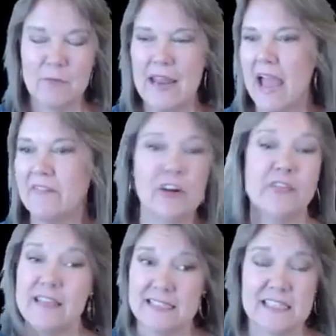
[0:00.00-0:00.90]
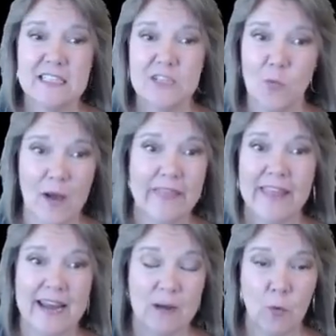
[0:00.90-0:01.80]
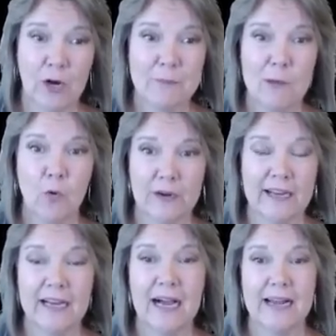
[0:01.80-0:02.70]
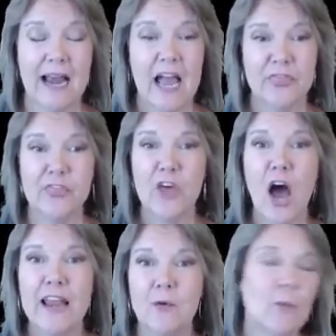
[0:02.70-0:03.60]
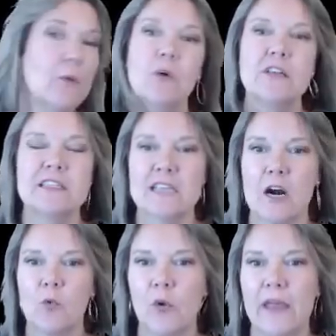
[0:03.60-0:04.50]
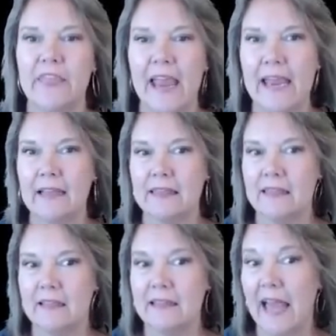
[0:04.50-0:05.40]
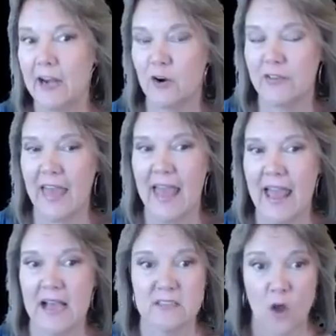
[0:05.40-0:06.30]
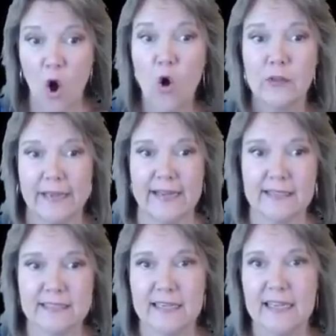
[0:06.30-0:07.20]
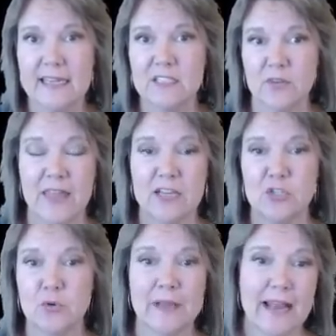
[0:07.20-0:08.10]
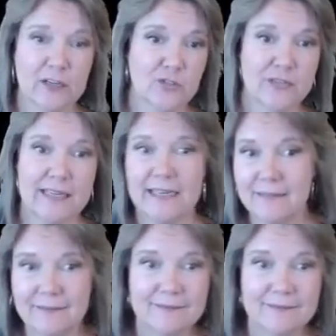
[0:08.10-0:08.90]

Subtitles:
we have here, this is the one that we're going to be working on. I thought we would start with a letter that has a hole in it so that you can actually